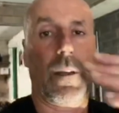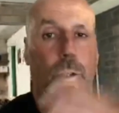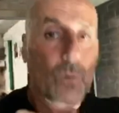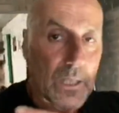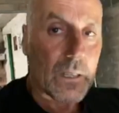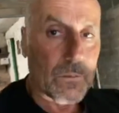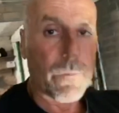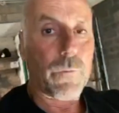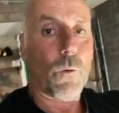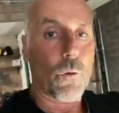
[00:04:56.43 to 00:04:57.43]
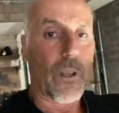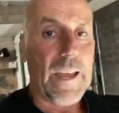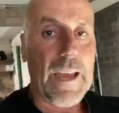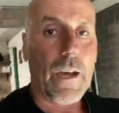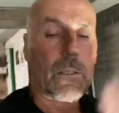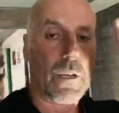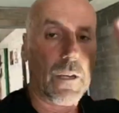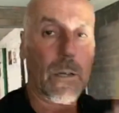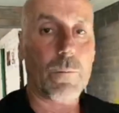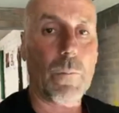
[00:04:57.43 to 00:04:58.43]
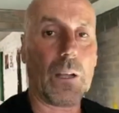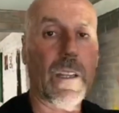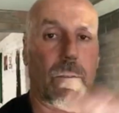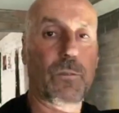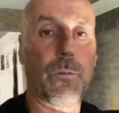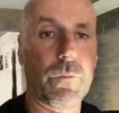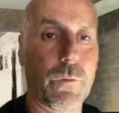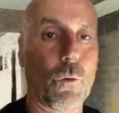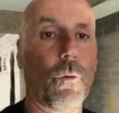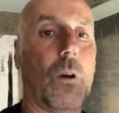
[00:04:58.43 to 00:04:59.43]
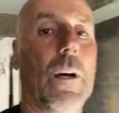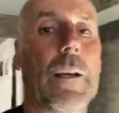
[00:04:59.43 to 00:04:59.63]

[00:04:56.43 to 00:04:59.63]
doing it full out, belly full